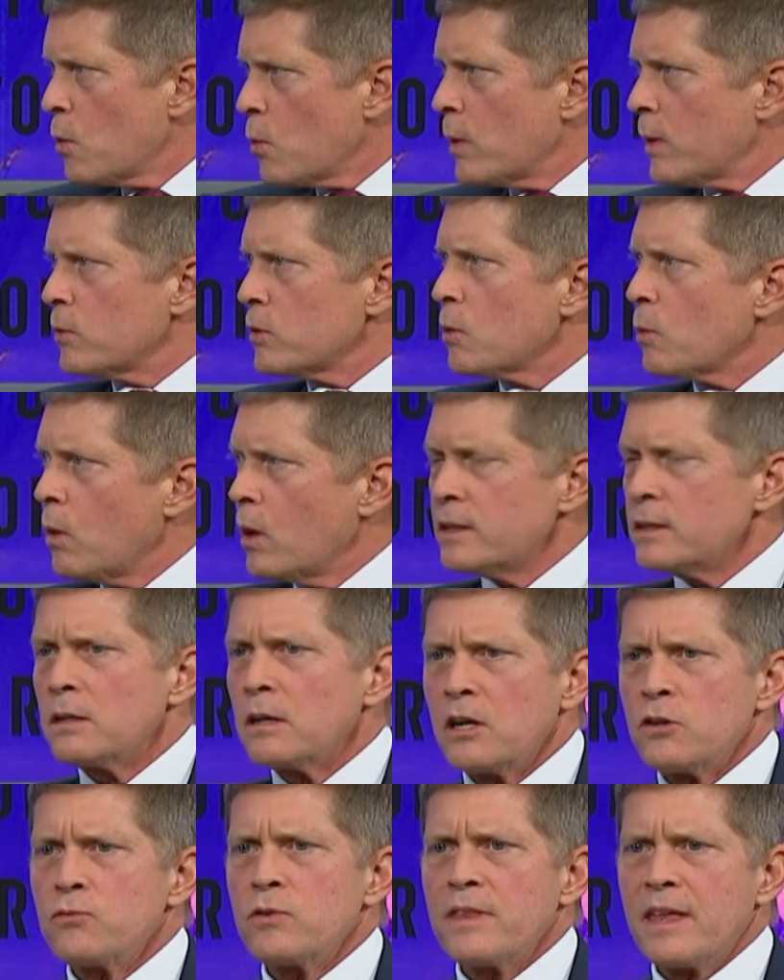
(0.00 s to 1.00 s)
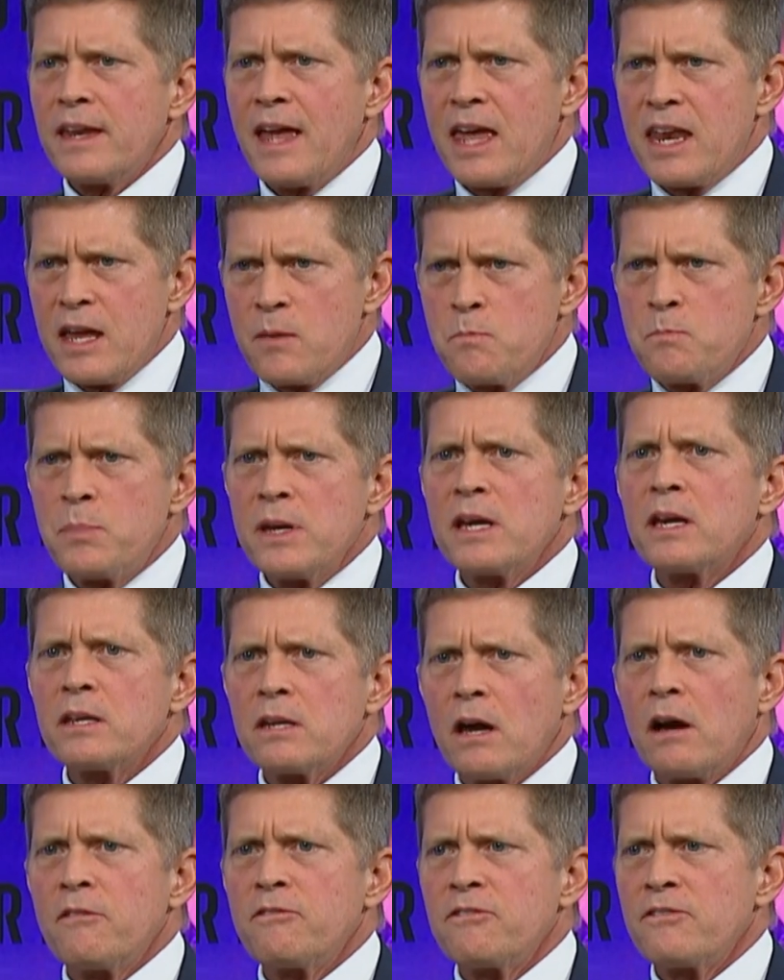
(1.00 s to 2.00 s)
We were the one country that had a big
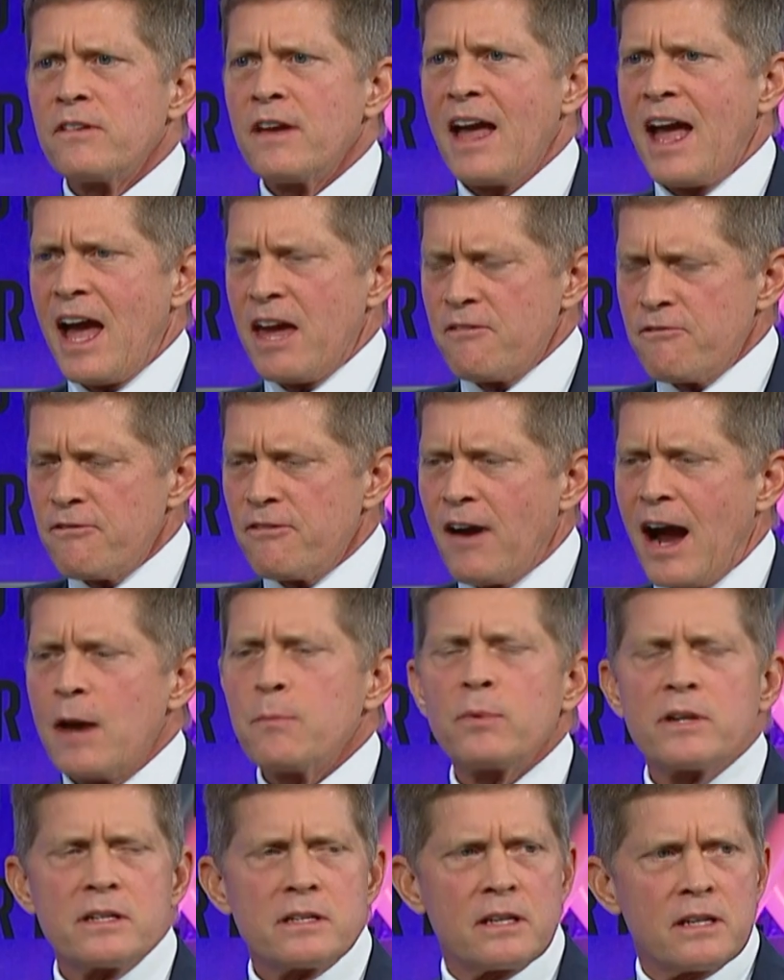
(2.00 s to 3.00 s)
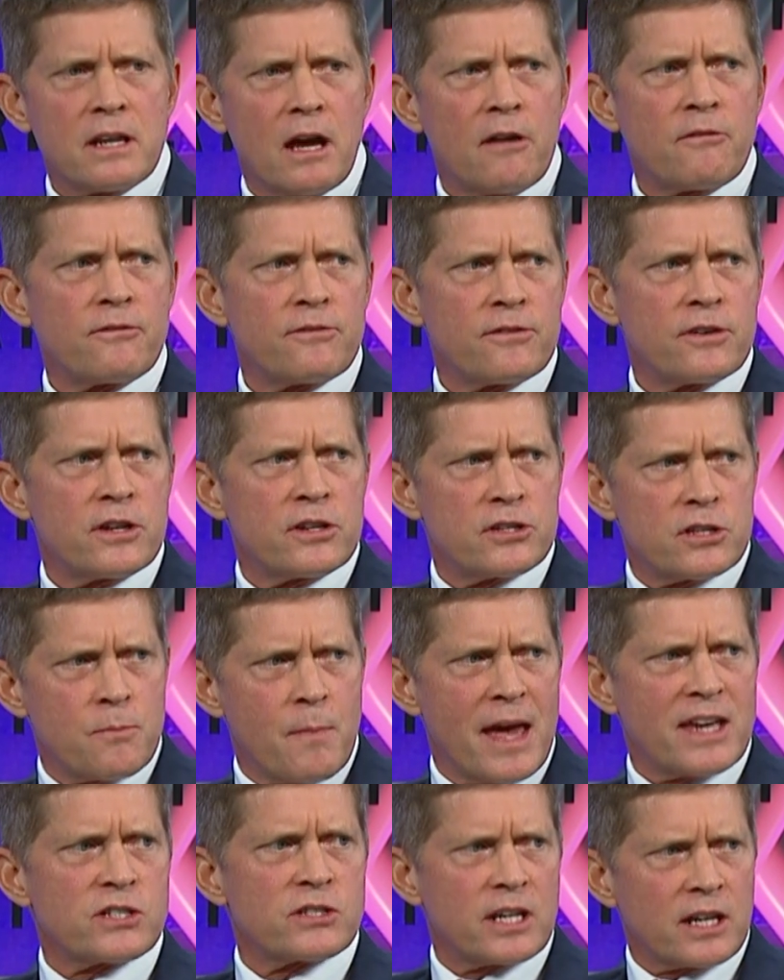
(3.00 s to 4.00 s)
enough and vibrant enough
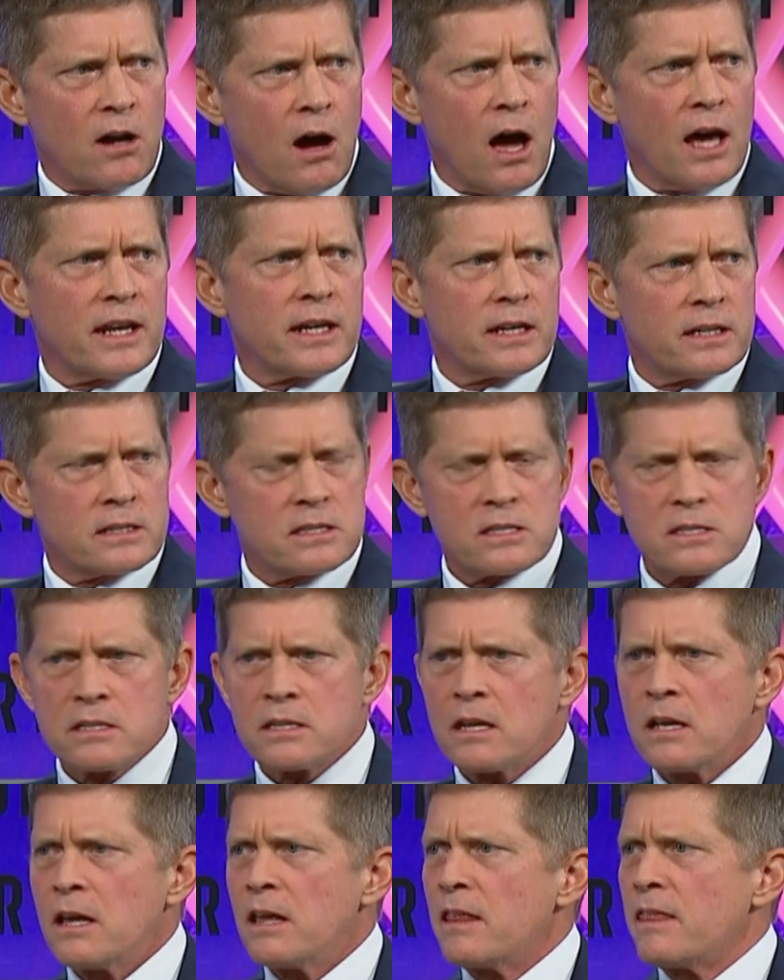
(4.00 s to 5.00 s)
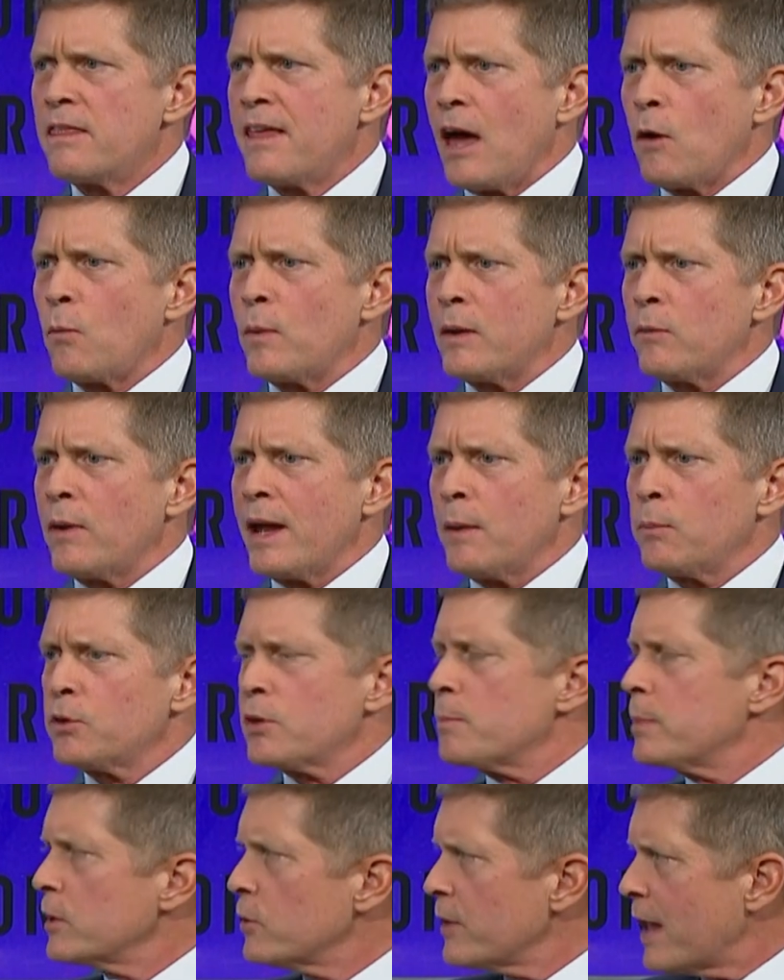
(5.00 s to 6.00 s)
domestic audience that we were able
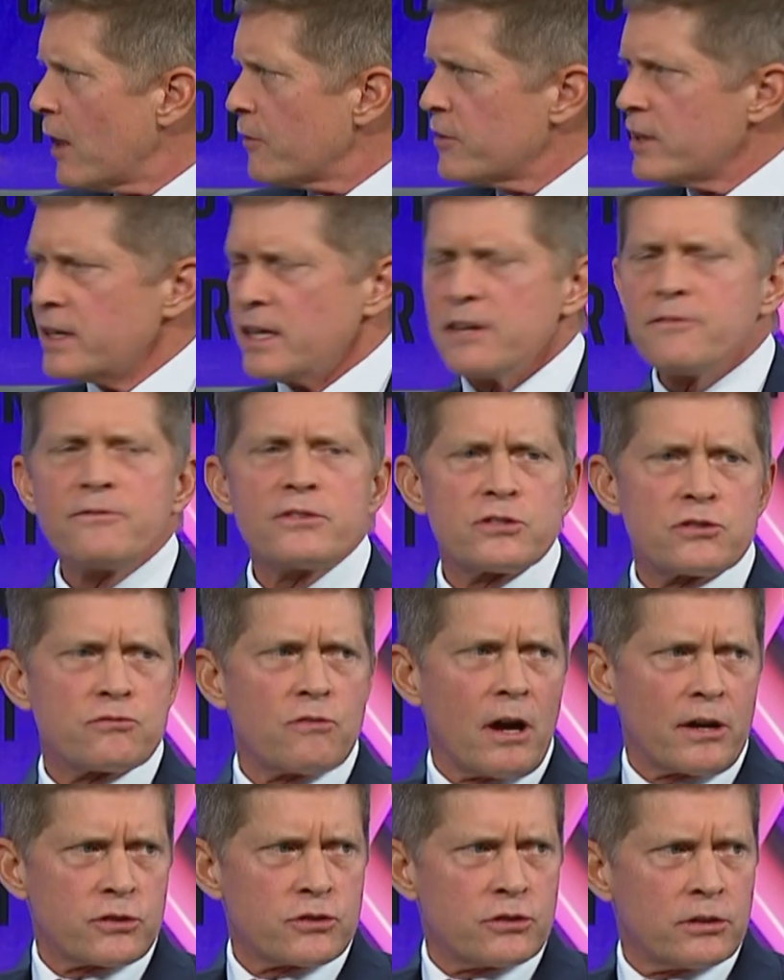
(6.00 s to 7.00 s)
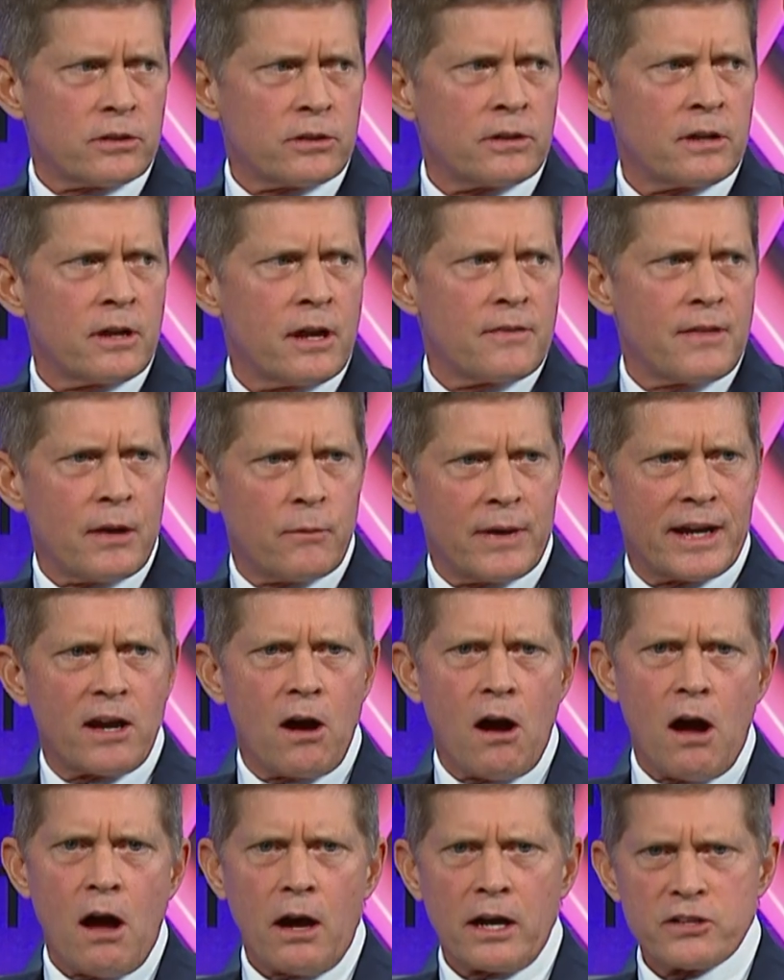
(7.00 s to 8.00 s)
to build out the infrastructure that
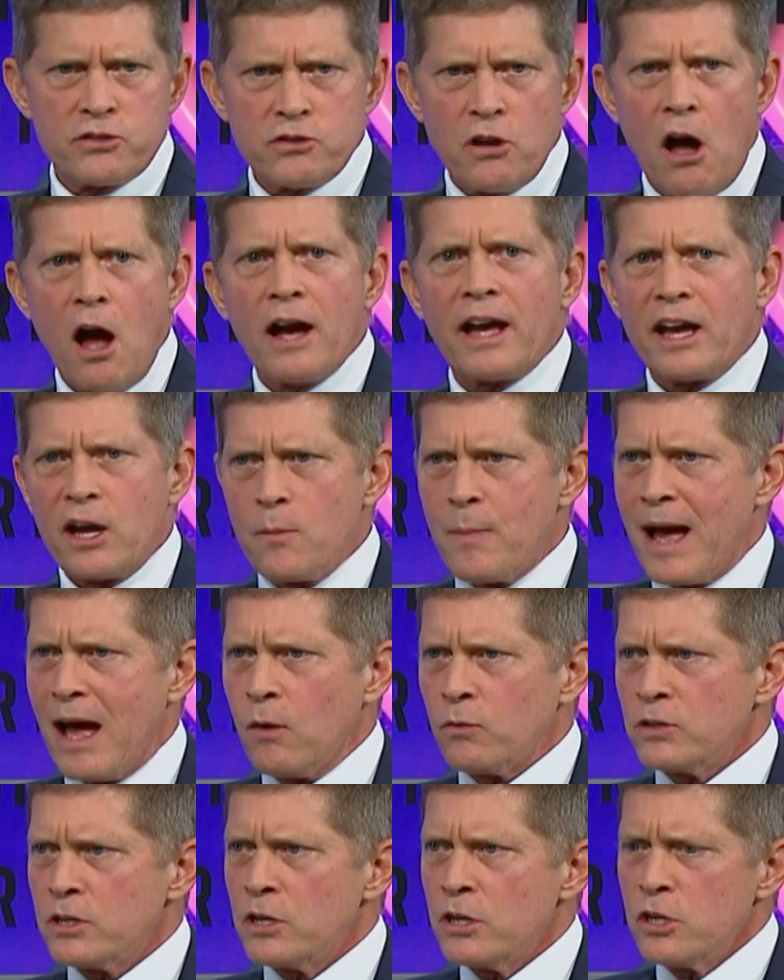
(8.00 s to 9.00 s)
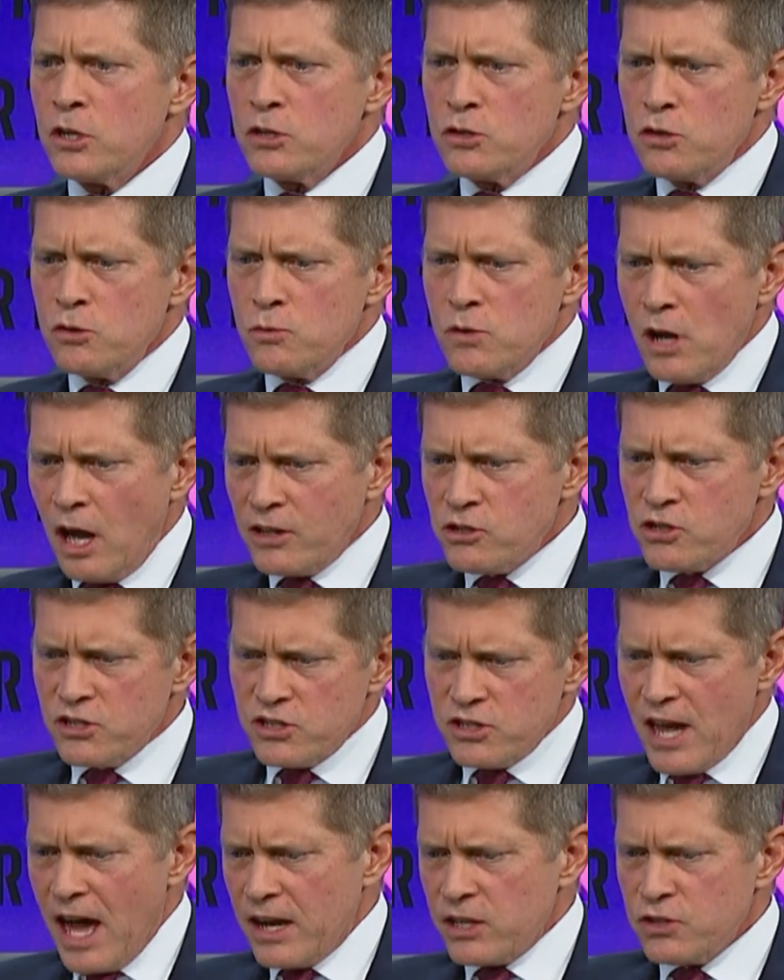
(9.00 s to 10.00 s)
Ruigang is talking about to not
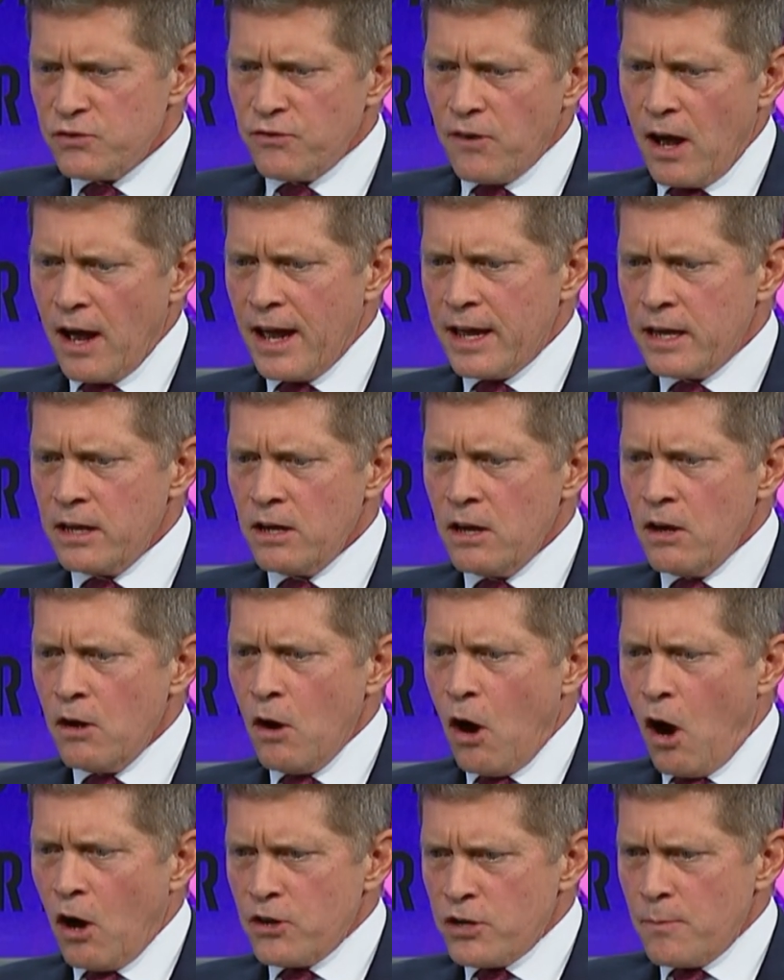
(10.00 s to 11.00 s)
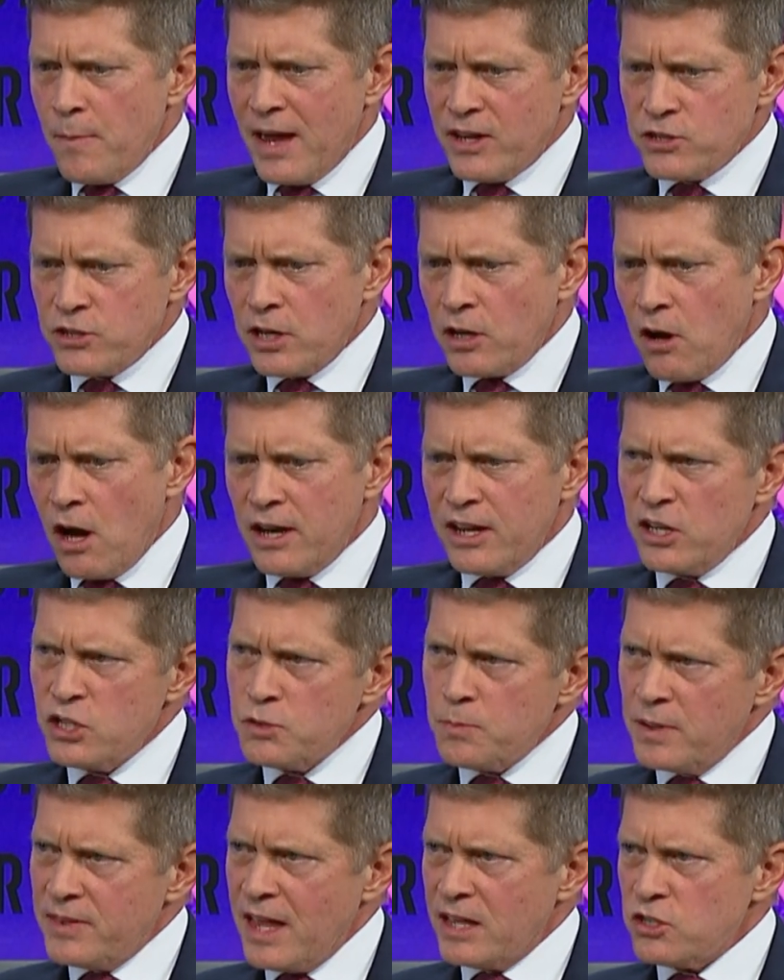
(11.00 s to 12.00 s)
just satisfy our domestic
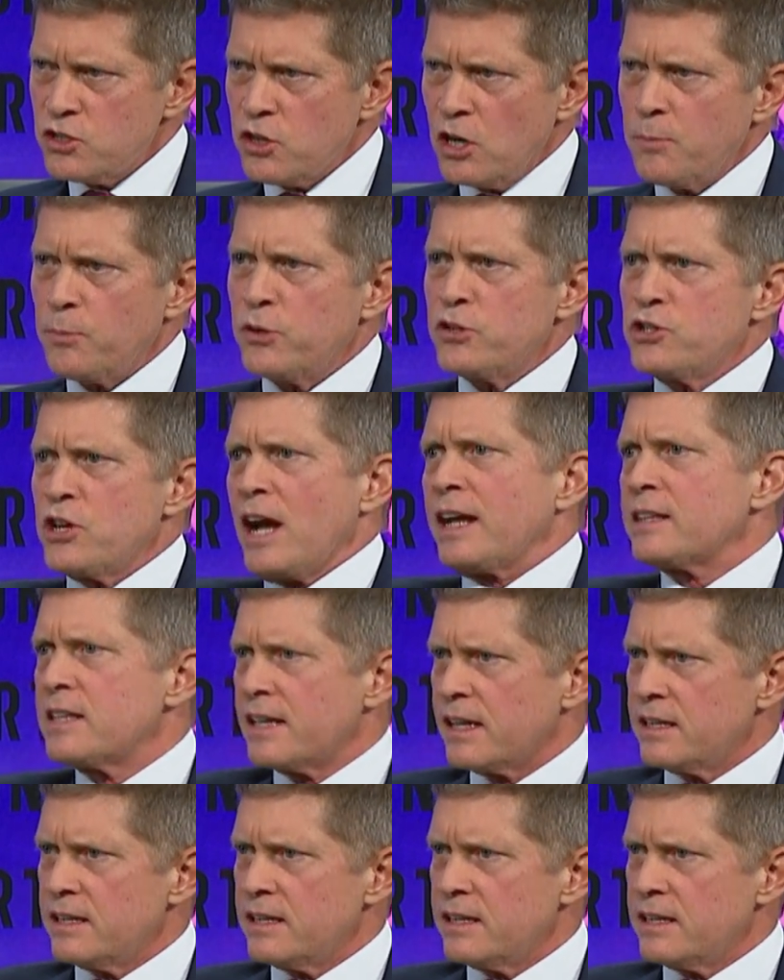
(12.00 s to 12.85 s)
audience, but then start projecting